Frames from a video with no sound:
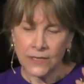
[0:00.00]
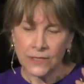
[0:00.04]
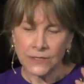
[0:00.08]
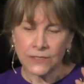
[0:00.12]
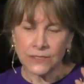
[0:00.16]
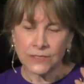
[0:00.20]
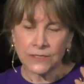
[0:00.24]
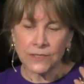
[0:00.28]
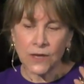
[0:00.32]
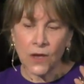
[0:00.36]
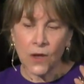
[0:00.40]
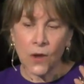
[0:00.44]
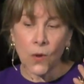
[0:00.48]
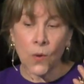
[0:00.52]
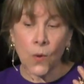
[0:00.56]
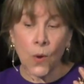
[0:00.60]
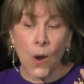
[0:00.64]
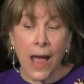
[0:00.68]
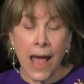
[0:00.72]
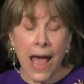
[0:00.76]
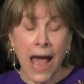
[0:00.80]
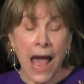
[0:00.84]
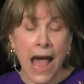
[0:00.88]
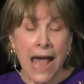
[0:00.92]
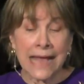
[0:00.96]
So
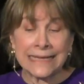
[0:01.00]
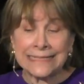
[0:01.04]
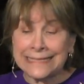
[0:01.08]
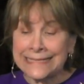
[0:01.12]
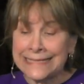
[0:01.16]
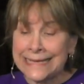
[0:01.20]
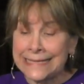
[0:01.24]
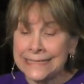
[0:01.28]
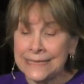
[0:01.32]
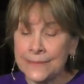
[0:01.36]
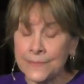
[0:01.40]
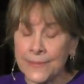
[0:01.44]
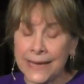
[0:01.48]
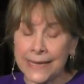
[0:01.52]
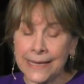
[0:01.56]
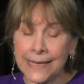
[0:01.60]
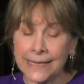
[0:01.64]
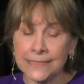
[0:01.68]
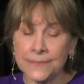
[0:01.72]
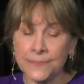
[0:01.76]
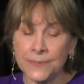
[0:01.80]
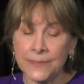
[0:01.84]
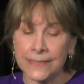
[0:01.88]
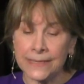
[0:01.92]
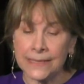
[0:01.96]
I said to my
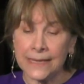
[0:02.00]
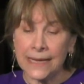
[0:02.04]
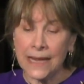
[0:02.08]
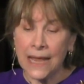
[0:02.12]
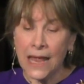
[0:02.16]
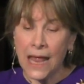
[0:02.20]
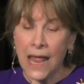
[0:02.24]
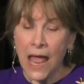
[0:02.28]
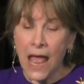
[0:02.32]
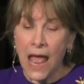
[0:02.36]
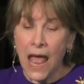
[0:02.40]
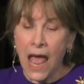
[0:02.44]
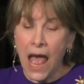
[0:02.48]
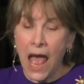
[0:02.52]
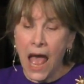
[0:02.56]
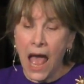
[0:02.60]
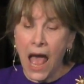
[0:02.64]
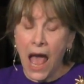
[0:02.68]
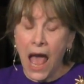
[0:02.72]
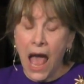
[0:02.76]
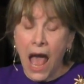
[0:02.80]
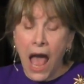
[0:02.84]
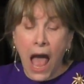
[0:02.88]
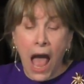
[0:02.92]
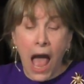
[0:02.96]
husband,
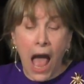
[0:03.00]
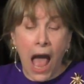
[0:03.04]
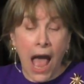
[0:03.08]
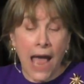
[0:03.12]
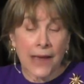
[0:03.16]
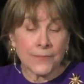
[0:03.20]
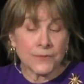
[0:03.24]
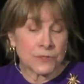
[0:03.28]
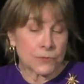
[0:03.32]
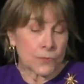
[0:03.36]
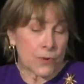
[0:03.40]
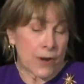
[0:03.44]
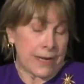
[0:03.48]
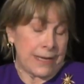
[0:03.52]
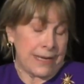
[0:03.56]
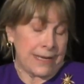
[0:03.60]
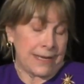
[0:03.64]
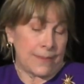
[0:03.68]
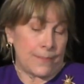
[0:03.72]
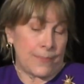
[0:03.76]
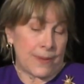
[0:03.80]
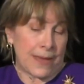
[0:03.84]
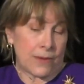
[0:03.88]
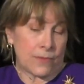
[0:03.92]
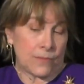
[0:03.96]
I was
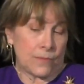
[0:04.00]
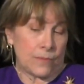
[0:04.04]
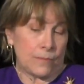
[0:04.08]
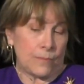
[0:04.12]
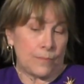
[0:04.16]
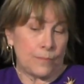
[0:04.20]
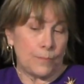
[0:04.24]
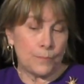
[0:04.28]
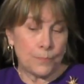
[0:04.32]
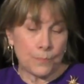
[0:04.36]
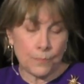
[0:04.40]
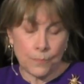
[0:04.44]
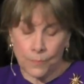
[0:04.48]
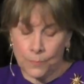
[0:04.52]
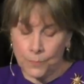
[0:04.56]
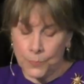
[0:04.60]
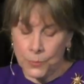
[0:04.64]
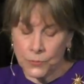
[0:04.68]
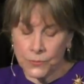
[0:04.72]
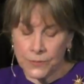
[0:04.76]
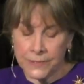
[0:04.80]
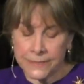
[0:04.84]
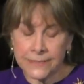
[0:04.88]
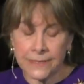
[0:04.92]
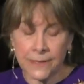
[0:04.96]
writing about
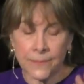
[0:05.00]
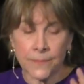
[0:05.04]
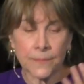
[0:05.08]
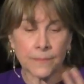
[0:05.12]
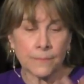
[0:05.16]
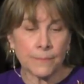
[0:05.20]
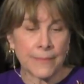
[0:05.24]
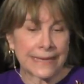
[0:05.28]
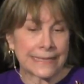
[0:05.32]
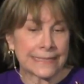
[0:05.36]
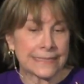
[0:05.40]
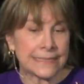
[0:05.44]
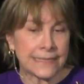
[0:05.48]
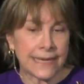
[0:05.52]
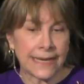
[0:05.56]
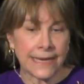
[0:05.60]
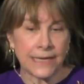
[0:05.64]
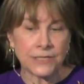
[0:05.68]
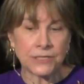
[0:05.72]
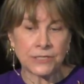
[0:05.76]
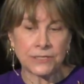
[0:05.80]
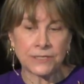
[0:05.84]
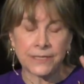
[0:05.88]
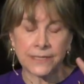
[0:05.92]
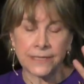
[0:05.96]
Buddhism,
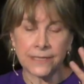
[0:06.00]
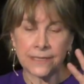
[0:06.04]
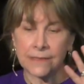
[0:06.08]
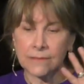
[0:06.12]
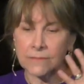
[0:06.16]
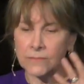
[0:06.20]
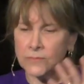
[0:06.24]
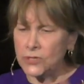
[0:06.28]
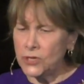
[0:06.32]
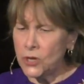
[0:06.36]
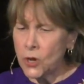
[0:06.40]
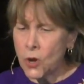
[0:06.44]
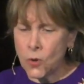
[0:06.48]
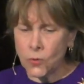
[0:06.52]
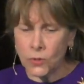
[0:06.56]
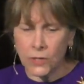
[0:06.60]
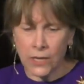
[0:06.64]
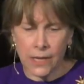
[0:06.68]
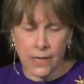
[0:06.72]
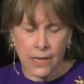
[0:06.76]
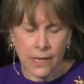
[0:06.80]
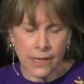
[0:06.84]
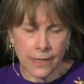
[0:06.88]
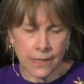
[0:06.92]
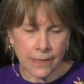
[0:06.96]
meditation,
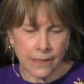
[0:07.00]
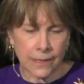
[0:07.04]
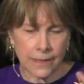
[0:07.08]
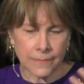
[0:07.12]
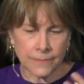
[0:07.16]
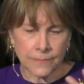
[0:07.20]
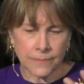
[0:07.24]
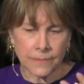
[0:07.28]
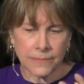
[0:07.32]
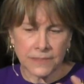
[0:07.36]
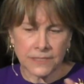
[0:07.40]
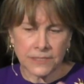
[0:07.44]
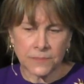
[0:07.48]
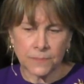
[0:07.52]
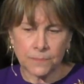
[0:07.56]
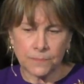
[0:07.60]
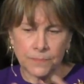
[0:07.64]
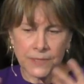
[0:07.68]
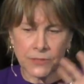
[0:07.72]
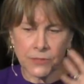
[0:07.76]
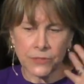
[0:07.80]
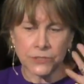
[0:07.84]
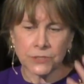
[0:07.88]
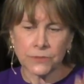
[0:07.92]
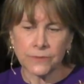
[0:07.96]
yoga, um,
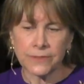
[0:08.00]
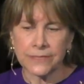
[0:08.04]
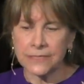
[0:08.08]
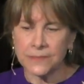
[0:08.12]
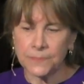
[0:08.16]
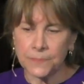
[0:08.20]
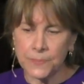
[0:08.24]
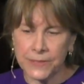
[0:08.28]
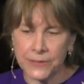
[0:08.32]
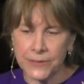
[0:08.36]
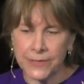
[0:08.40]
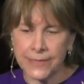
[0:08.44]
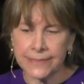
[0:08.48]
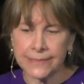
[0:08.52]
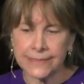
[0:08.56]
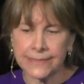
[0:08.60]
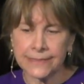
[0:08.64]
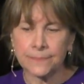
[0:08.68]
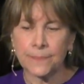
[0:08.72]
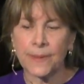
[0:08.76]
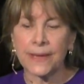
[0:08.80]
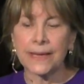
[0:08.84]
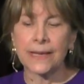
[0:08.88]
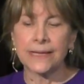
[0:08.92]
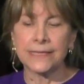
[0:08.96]
spiritual
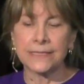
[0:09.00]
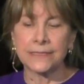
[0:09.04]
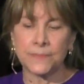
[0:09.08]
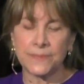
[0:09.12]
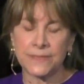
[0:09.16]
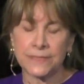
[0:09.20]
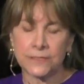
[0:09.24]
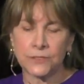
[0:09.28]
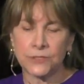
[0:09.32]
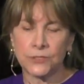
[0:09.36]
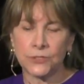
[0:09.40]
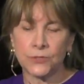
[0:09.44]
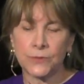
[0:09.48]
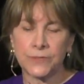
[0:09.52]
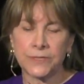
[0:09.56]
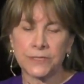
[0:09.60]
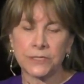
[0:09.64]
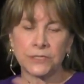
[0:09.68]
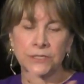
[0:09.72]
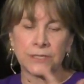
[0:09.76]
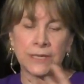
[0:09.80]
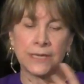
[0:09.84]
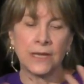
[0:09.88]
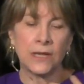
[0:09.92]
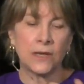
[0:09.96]
experience. My husband's
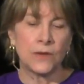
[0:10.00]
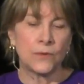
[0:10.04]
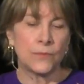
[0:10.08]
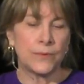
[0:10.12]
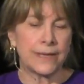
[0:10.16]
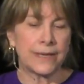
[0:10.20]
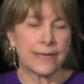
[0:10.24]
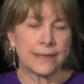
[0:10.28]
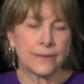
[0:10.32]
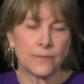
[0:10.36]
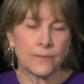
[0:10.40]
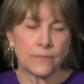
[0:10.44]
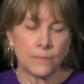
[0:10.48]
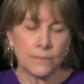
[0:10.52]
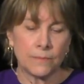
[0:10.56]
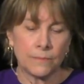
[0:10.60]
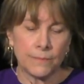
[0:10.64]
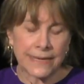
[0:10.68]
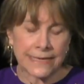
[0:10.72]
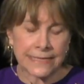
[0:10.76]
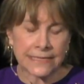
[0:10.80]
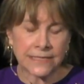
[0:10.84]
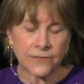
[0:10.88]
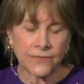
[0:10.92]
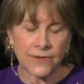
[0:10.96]
Jewish. We had a
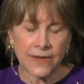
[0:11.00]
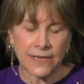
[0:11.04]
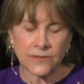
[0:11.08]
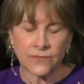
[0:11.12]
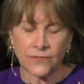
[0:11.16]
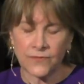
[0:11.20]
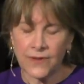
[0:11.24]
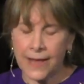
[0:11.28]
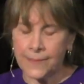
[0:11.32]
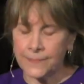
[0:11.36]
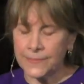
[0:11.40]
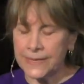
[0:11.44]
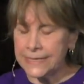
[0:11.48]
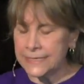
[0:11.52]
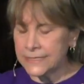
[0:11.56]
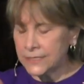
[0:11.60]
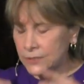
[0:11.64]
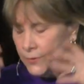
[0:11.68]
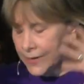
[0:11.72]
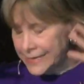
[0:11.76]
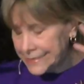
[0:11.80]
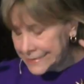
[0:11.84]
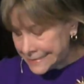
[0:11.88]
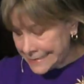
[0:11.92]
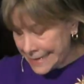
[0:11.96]
mixed faith family. So
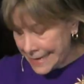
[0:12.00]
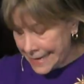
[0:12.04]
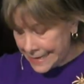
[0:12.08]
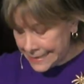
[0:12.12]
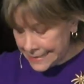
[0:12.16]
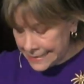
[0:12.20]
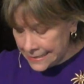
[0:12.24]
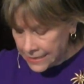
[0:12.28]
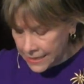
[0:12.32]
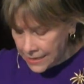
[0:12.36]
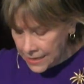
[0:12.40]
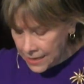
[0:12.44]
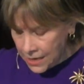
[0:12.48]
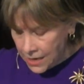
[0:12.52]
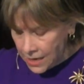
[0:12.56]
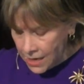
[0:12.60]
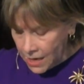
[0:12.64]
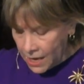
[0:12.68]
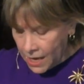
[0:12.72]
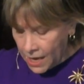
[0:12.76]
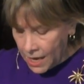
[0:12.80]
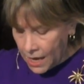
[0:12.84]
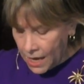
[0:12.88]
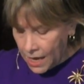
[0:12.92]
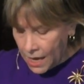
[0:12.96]
I said,
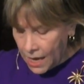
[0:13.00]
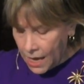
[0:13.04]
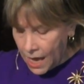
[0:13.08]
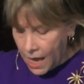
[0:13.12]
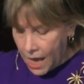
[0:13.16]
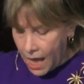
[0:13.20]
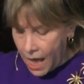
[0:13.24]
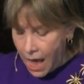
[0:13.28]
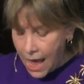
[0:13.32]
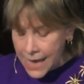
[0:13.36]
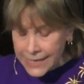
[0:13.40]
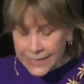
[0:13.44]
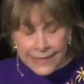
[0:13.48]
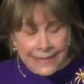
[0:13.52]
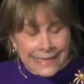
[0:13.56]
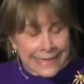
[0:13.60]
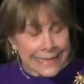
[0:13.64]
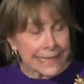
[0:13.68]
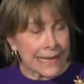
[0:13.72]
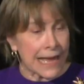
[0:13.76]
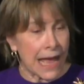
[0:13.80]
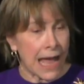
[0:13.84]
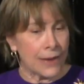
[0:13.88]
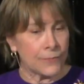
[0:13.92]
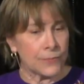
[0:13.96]
I think
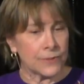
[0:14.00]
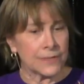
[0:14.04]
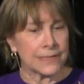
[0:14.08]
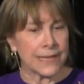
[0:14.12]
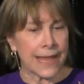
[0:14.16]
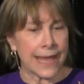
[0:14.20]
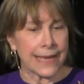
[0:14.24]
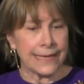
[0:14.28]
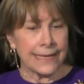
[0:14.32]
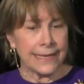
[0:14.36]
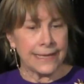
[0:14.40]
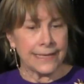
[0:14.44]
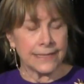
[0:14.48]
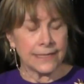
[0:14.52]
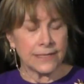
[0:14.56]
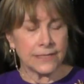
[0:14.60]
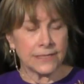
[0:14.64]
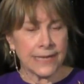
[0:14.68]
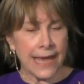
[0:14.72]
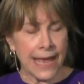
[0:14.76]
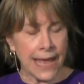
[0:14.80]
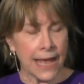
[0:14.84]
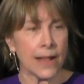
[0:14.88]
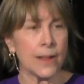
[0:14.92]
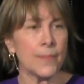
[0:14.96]
I would like
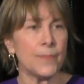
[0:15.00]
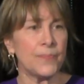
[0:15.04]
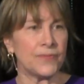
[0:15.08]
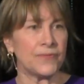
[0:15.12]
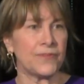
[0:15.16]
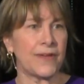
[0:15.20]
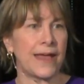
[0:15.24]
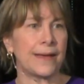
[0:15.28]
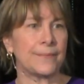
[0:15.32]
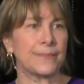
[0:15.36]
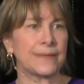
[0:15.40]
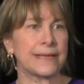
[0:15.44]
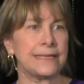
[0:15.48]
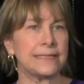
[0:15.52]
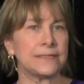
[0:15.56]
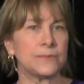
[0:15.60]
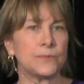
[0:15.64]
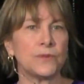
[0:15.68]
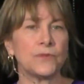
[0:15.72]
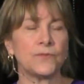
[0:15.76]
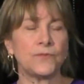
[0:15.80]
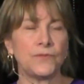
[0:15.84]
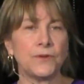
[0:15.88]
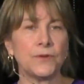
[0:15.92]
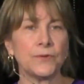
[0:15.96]
to help families
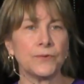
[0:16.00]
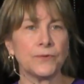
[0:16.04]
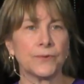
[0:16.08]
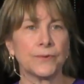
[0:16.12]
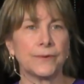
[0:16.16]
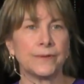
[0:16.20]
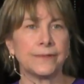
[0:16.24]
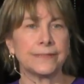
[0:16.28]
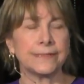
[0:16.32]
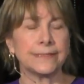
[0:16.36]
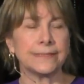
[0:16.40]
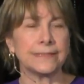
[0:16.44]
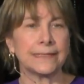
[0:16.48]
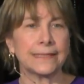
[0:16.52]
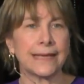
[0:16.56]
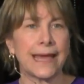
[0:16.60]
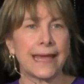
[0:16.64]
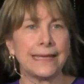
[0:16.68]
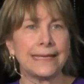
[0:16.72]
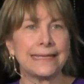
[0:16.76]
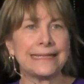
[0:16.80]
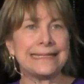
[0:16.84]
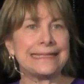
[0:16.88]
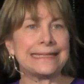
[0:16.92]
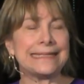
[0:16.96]
with funerals. I
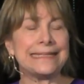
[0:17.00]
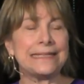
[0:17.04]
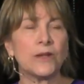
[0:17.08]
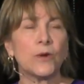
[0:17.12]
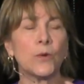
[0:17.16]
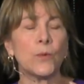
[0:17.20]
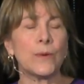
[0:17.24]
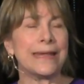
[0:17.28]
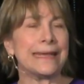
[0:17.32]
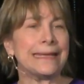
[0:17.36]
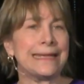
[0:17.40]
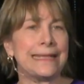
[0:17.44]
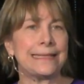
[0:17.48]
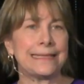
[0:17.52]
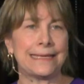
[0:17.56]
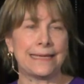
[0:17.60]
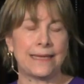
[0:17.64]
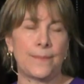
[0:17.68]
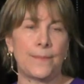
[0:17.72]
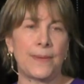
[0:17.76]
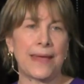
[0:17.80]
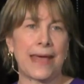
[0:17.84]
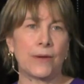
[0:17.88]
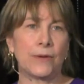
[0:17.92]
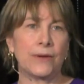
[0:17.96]
didn't know anything
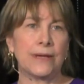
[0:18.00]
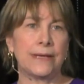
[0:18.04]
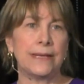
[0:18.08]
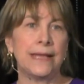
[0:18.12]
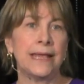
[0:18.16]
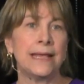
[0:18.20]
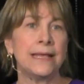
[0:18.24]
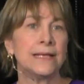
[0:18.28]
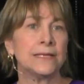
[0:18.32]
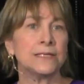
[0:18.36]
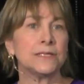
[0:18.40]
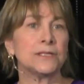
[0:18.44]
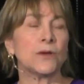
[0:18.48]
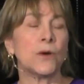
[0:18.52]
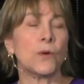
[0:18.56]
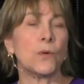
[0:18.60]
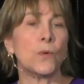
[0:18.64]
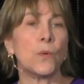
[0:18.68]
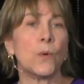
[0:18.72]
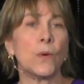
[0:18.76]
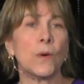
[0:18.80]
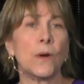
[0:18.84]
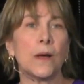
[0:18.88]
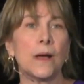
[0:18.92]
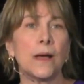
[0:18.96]
about it.
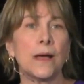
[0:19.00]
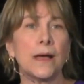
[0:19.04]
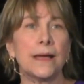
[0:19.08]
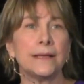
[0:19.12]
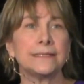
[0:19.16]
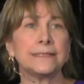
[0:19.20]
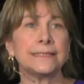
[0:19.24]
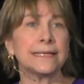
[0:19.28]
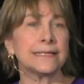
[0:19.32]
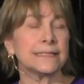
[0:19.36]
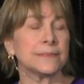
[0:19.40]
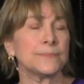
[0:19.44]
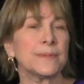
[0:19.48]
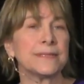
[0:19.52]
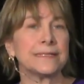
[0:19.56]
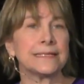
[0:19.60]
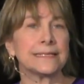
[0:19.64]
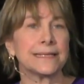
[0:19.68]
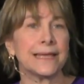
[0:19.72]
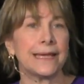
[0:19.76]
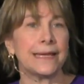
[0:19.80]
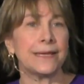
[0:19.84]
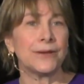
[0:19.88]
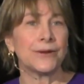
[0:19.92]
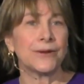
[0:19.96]
So six months
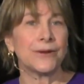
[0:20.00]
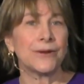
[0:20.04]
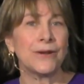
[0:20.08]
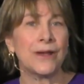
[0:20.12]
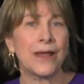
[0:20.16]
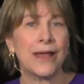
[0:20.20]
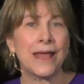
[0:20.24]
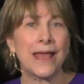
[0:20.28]
later,